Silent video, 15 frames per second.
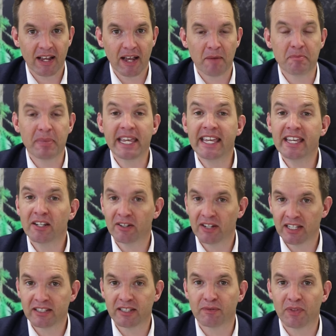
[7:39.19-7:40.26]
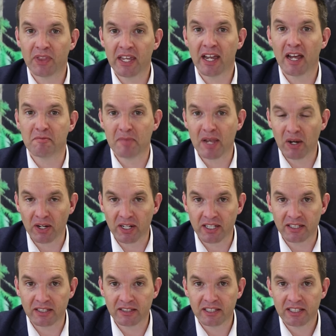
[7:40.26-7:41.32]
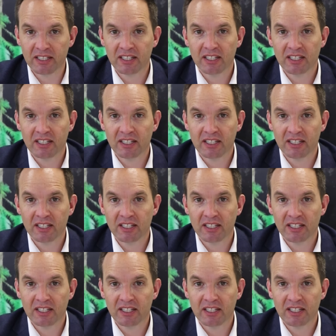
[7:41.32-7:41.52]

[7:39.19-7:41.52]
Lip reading: appear as if they're American.